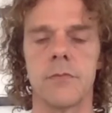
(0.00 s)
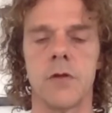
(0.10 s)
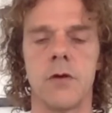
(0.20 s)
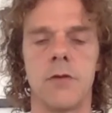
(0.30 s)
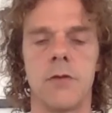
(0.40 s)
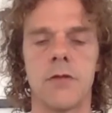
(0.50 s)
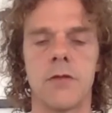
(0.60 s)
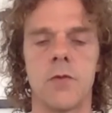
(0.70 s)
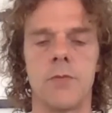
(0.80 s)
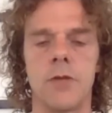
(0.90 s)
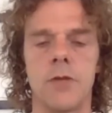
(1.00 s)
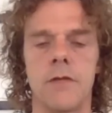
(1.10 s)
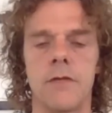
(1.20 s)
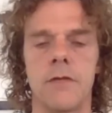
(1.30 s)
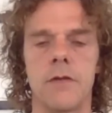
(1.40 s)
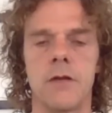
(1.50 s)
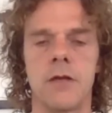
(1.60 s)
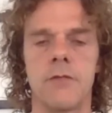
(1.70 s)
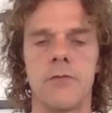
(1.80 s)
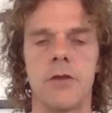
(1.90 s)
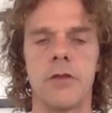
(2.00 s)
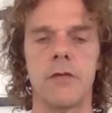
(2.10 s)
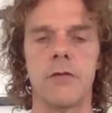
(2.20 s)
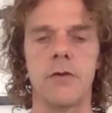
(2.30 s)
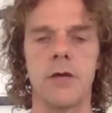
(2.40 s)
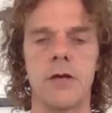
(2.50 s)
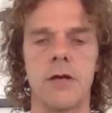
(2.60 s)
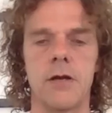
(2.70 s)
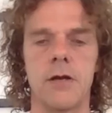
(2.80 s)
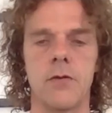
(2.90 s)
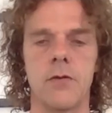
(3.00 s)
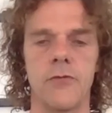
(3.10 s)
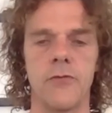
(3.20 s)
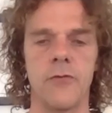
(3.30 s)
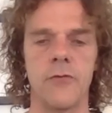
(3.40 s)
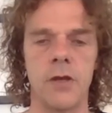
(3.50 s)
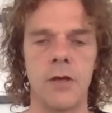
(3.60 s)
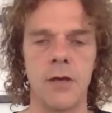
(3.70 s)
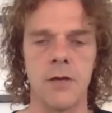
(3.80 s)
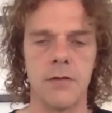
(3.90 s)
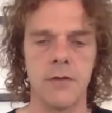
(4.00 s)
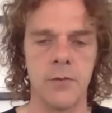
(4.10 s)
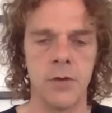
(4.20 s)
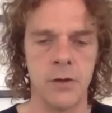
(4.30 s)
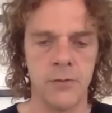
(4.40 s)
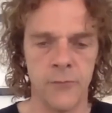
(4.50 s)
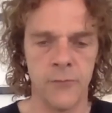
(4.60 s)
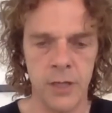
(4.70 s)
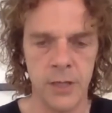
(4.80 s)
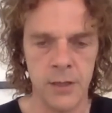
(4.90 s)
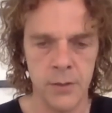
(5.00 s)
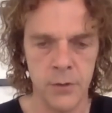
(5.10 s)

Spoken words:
Almost 1 minute. Let's breathe in together and hold for 15 counts. Here we go. Fully in.